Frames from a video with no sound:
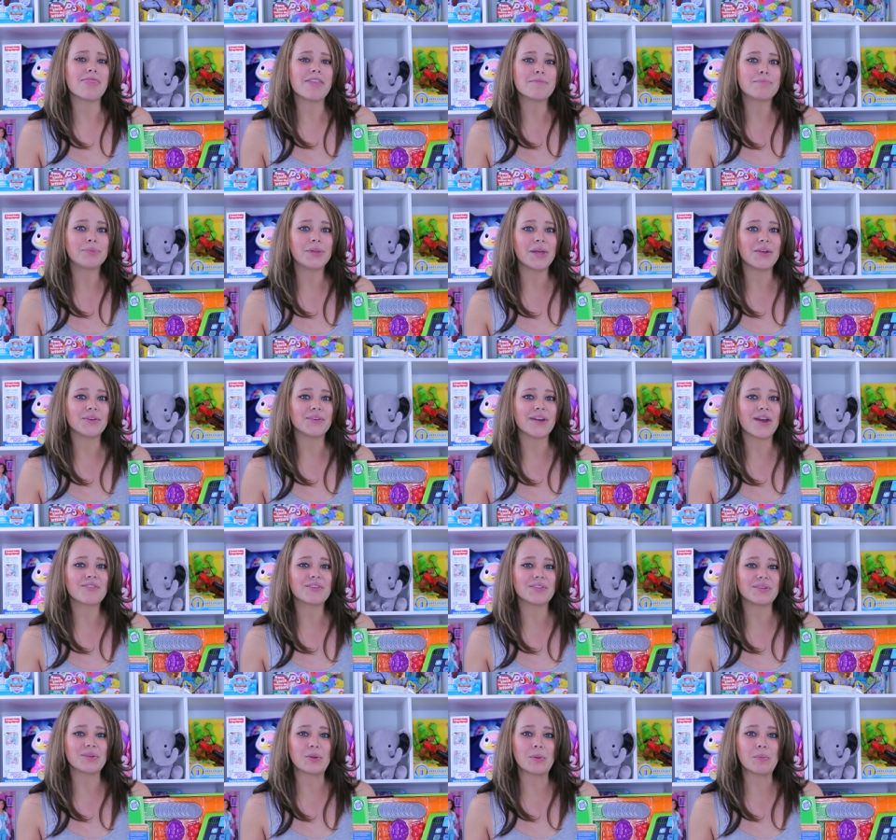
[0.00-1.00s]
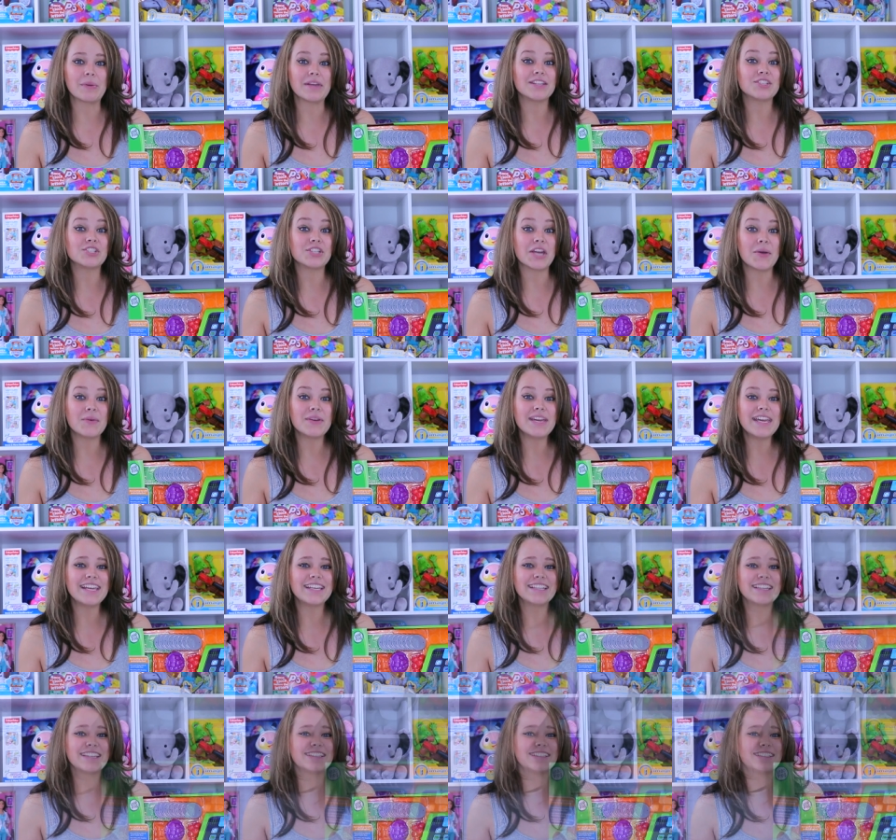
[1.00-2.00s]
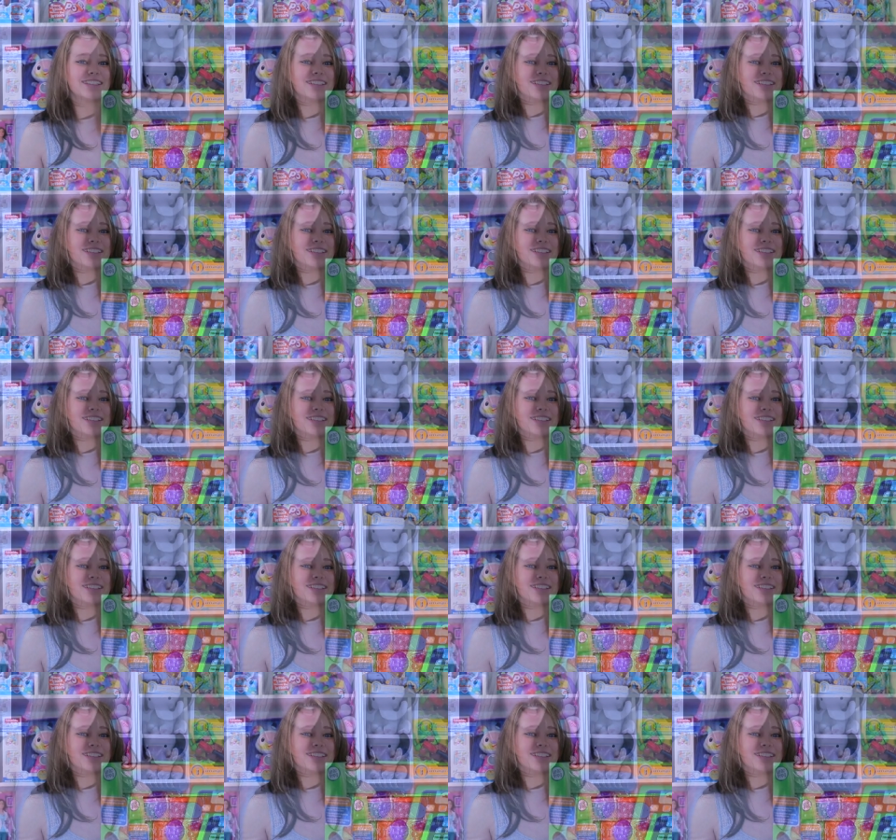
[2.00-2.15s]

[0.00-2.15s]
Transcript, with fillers: and then play around a little bit, shall we?